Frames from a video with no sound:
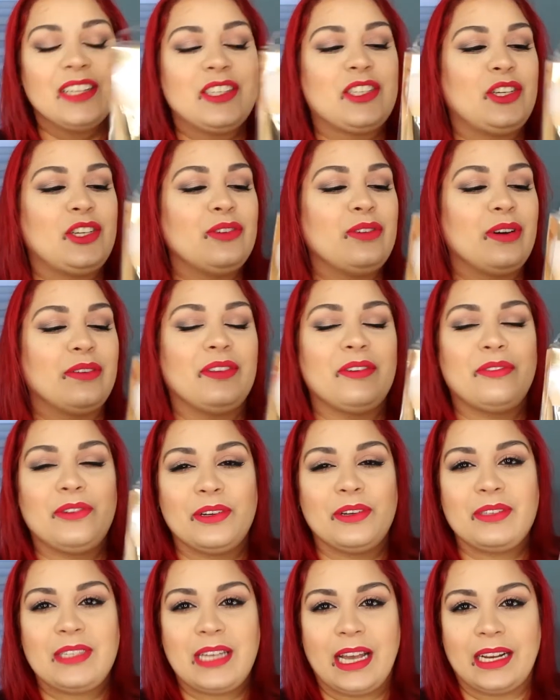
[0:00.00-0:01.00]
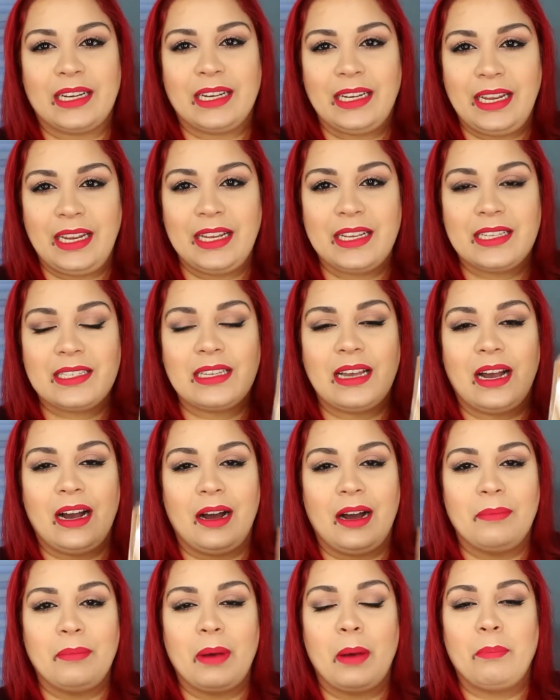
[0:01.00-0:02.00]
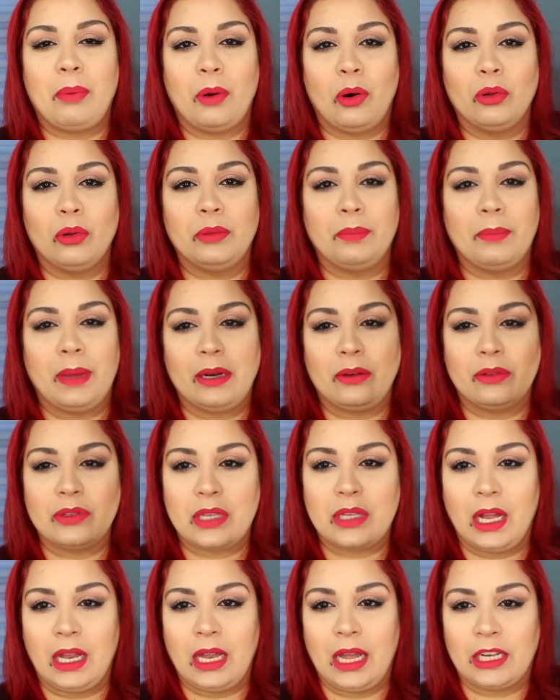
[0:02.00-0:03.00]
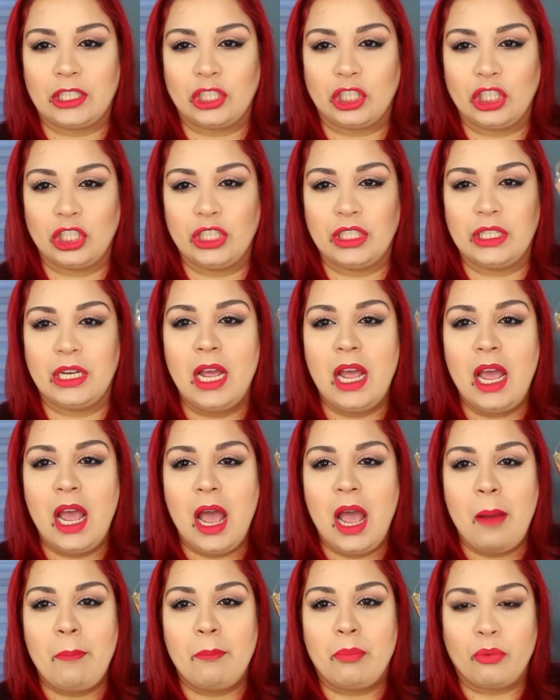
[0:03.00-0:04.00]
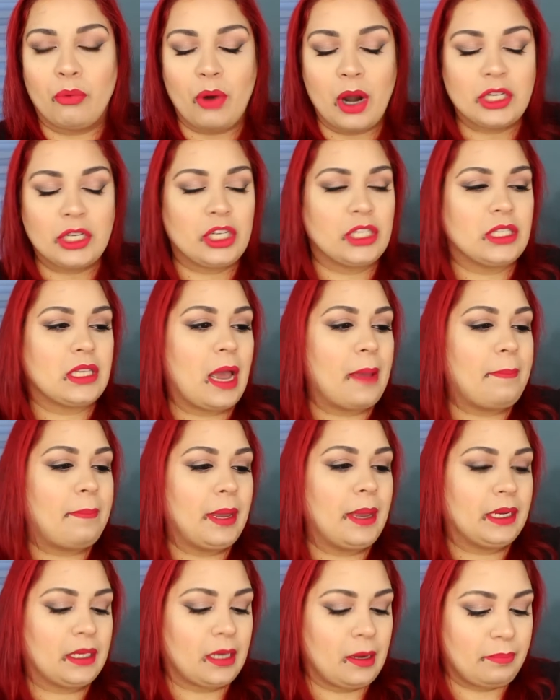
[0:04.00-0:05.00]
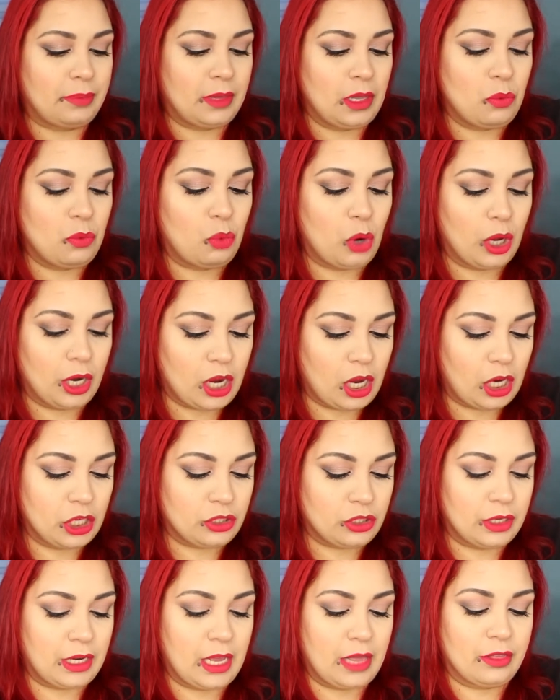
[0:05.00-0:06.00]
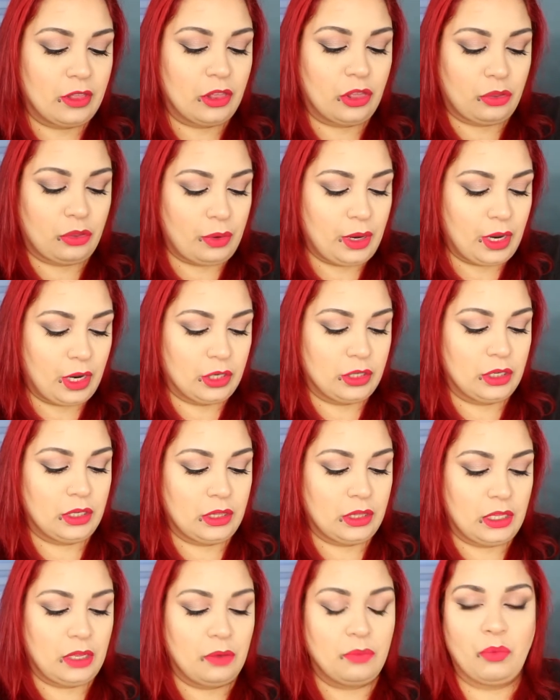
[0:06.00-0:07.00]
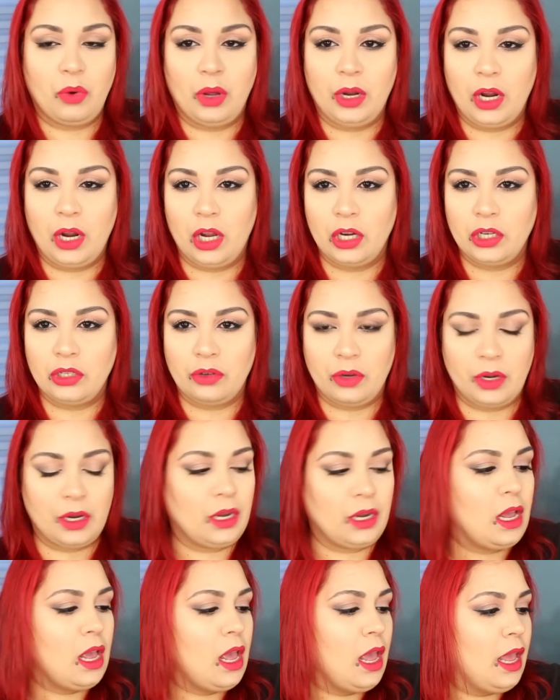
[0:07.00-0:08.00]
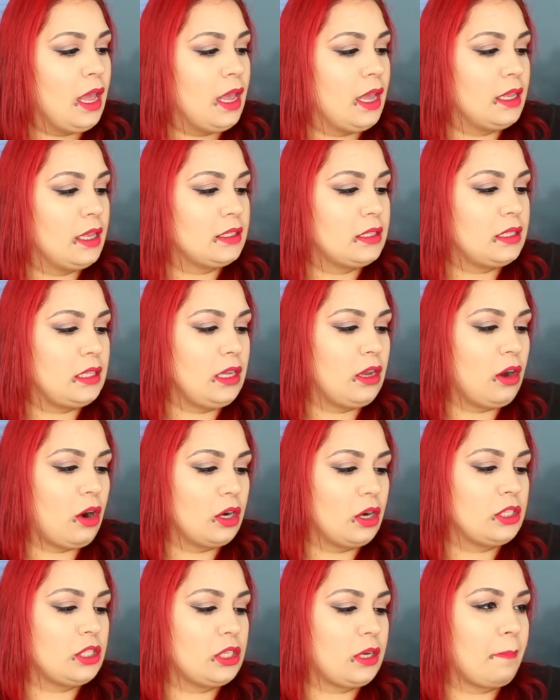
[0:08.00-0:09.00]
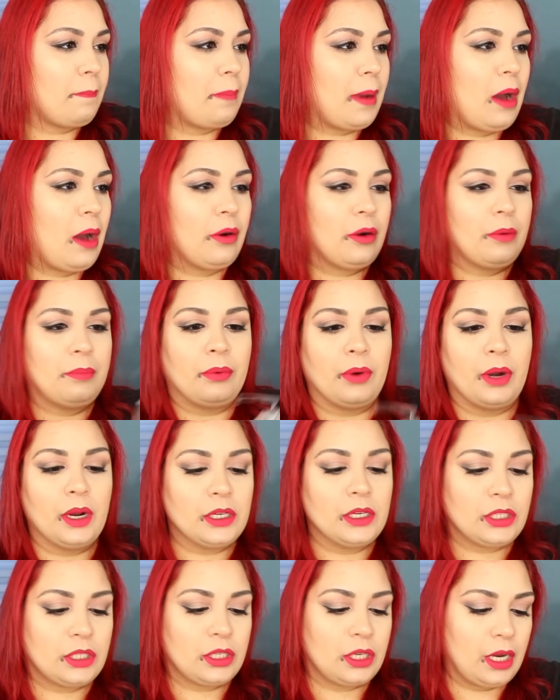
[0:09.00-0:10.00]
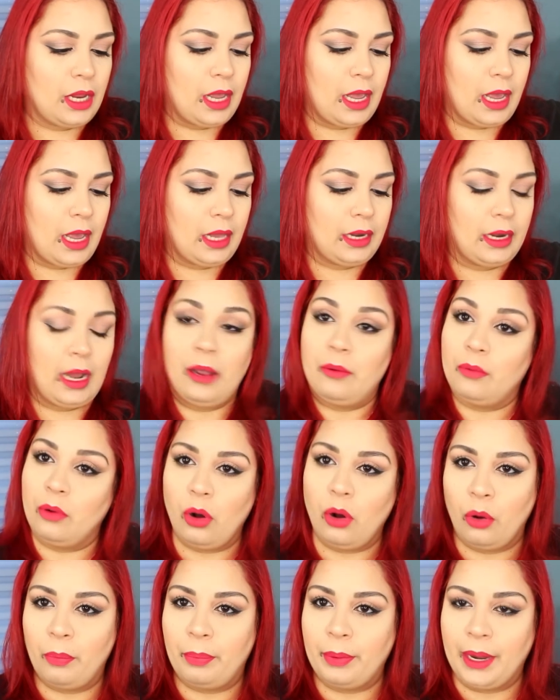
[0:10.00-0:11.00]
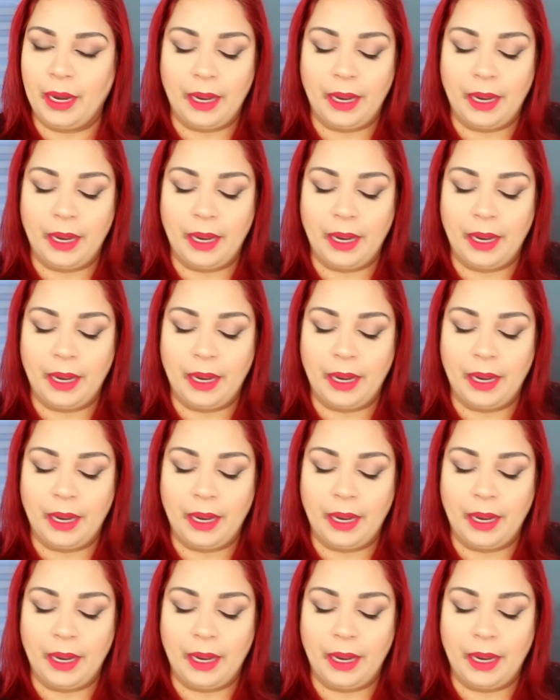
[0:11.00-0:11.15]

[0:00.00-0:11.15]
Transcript: two of the Real Techniques Bold Metals Collection brushes. I picked up the 100 and the 300. The 100 is the arched powder brush, and I will open